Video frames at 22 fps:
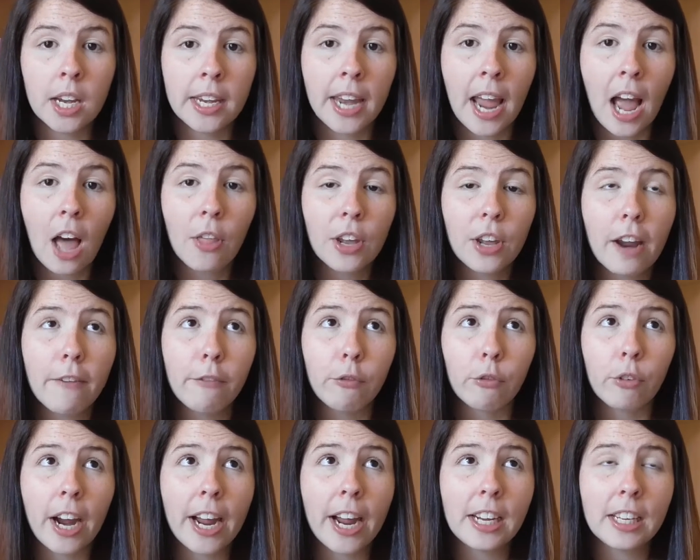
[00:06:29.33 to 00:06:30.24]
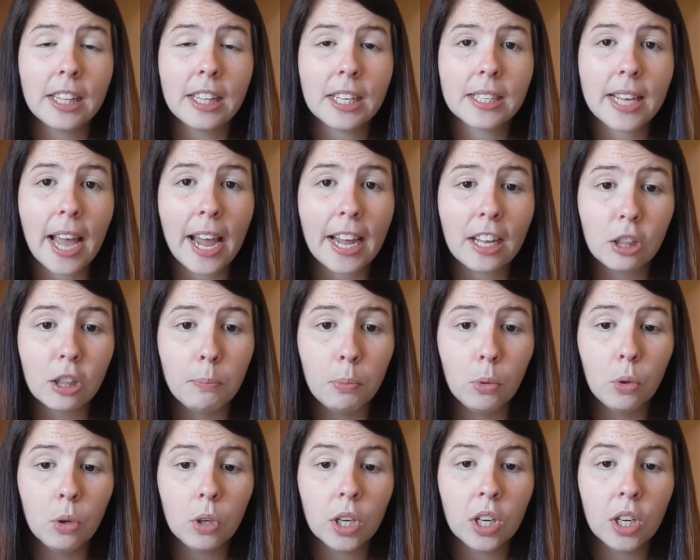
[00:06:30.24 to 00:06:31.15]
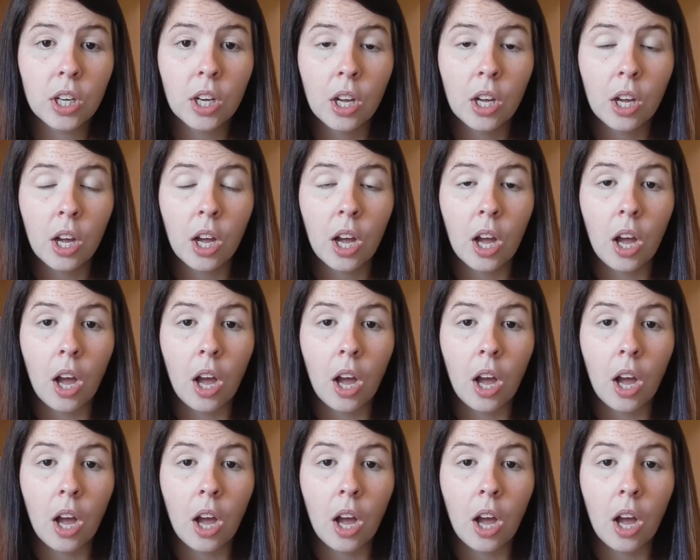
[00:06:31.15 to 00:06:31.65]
Now that I've read this 8th book,